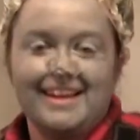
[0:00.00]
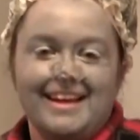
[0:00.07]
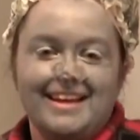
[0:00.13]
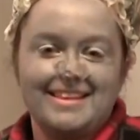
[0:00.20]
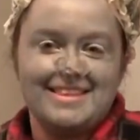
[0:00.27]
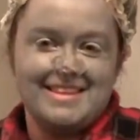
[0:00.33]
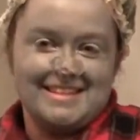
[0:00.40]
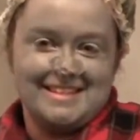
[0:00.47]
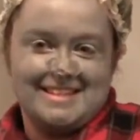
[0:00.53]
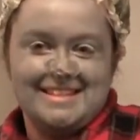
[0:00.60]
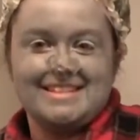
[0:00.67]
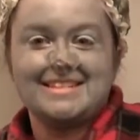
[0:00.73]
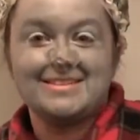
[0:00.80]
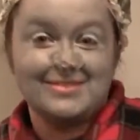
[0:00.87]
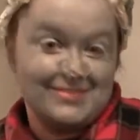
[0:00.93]
And this
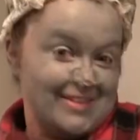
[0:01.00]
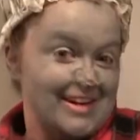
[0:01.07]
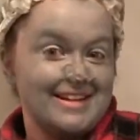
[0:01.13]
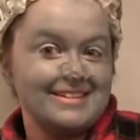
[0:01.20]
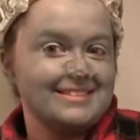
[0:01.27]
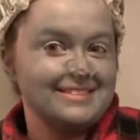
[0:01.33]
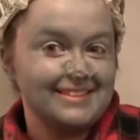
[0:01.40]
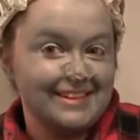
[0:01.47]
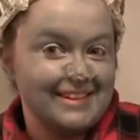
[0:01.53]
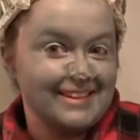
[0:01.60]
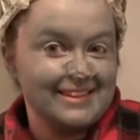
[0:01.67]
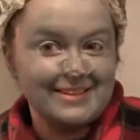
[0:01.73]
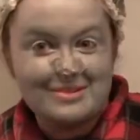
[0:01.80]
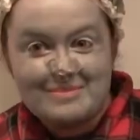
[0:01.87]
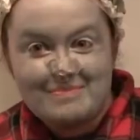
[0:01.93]
is the final
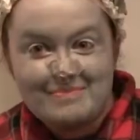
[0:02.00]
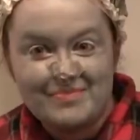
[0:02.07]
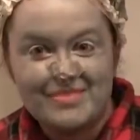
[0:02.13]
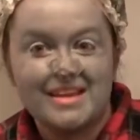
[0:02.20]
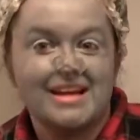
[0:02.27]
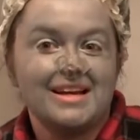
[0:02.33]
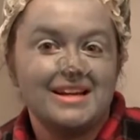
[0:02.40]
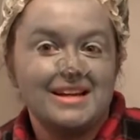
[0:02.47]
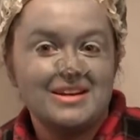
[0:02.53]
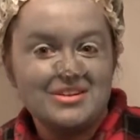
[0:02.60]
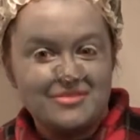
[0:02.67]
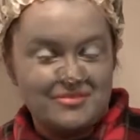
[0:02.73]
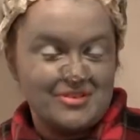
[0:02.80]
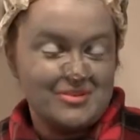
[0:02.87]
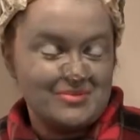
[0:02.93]
look
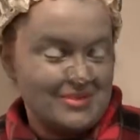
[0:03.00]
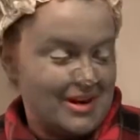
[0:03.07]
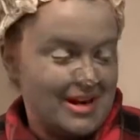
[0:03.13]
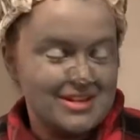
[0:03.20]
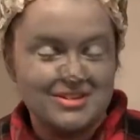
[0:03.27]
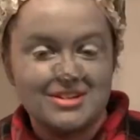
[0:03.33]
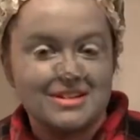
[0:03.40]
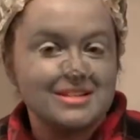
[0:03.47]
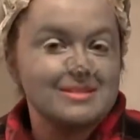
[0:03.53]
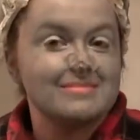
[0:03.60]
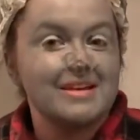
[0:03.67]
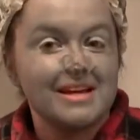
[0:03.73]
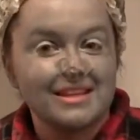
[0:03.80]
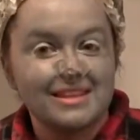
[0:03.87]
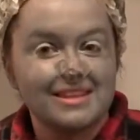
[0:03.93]
for Roger
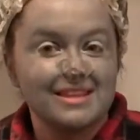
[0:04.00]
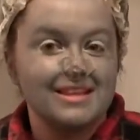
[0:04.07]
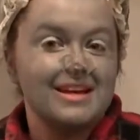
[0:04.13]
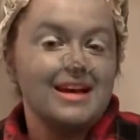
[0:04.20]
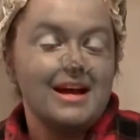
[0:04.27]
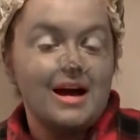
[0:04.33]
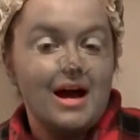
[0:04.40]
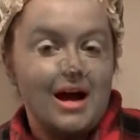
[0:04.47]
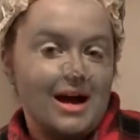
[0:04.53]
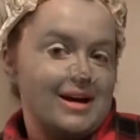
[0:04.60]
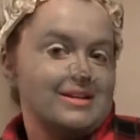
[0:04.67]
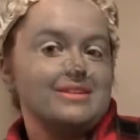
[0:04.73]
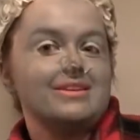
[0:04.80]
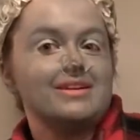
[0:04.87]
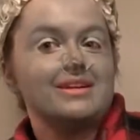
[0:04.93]
Smith
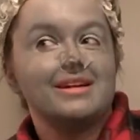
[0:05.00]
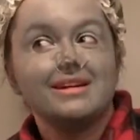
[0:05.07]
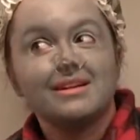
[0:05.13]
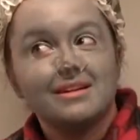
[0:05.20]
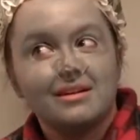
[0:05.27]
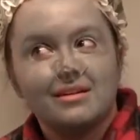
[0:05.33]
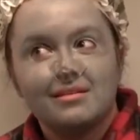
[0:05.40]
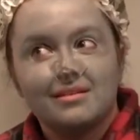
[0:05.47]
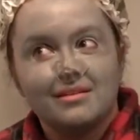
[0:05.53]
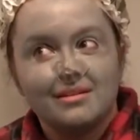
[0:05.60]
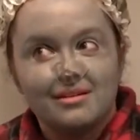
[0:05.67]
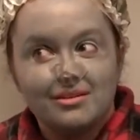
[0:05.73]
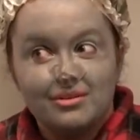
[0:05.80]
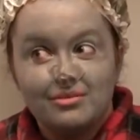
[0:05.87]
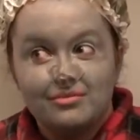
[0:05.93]
under
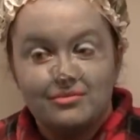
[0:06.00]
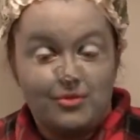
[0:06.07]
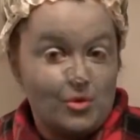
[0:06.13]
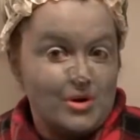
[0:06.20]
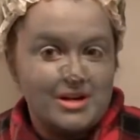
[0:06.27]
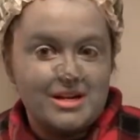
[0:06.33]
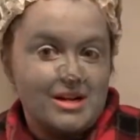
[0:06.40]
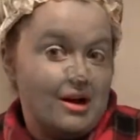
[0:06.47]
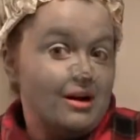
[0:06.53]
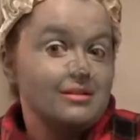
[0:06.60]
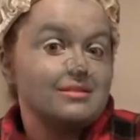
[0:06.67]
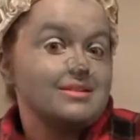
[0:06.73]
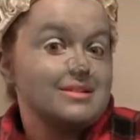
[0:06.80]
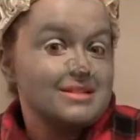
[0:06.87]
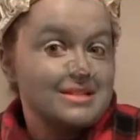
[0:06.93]

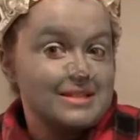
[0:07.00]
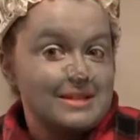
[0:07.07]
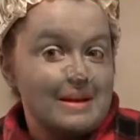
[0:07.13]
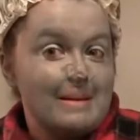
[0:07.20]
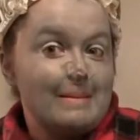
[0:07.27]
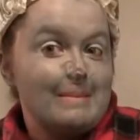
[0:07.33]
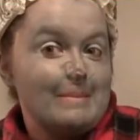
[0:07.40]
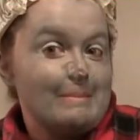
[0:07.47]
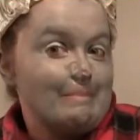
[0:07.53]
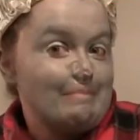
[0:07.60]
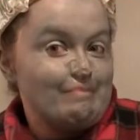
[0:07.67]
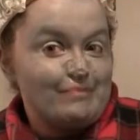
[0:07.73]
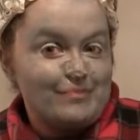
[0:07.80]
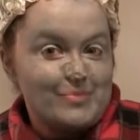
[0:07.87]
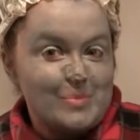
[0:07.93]
$40.
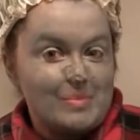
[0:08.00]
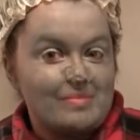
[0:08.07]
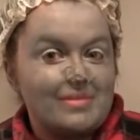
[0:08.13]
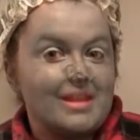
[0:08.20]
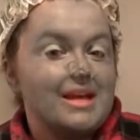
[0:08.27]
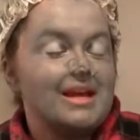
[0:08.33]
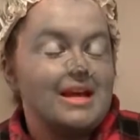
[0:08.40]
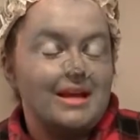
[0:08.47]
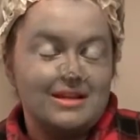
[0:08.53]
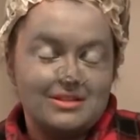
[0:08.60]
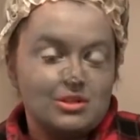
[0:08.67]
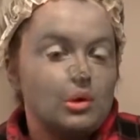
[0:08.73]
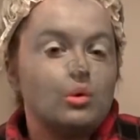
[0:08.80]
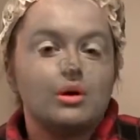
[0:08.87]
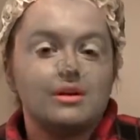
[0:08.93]
It's
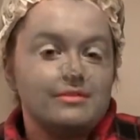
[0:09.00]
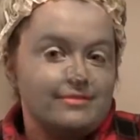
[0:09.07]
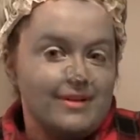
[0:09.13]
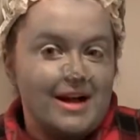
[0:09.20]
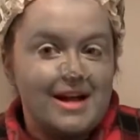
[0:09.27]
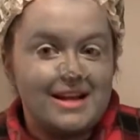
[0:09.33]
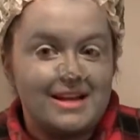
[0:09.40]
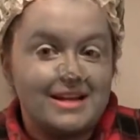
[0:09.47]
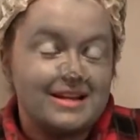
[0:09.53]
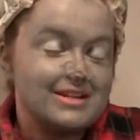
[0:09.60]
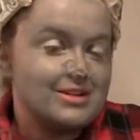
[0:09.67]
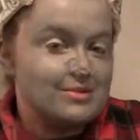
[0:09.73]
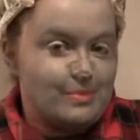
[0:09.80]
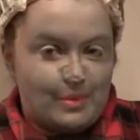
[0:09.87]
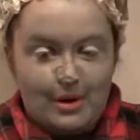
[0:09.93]
horrifying
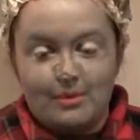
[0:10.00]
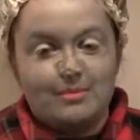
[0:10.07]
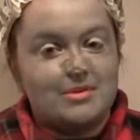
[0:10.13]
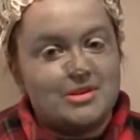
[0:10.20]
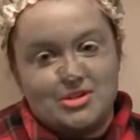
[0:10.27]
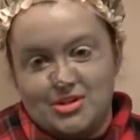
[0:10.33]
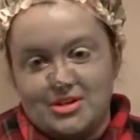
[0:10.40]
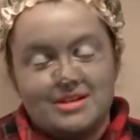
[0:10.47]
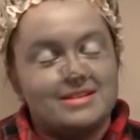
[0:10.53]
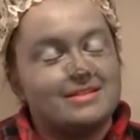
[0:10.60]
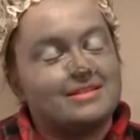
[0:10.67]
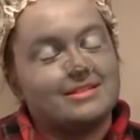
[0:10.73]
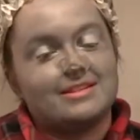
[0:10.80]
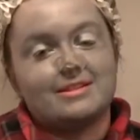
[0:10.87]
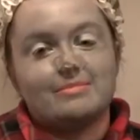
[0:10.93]
and you probably
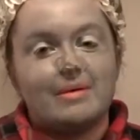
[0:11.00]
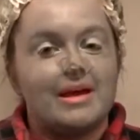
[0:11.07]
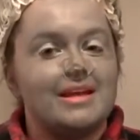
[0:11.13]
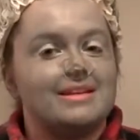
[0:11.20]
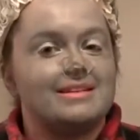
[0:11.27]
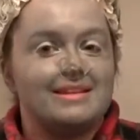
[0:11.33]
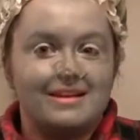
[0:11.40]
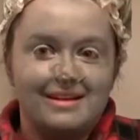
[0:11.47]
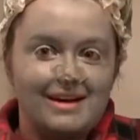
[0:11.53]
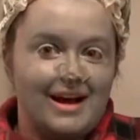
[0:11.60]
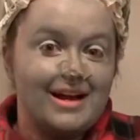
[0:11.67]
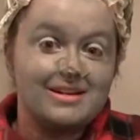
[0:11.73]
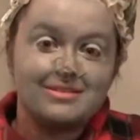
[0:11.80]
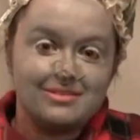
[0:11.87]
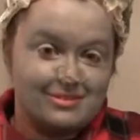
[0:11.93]
shouldn't spend
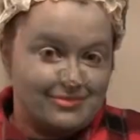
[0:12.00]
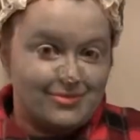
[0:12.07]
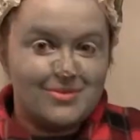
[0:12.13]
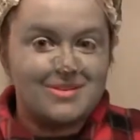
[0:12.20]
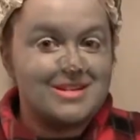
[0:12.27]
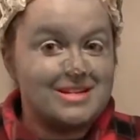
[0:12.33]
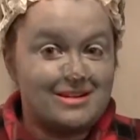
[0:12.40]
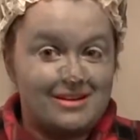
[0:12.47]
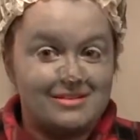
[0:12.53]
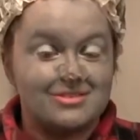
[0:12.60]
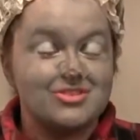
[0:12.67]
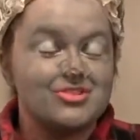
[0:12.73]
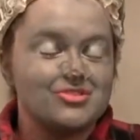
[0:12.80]
under $40.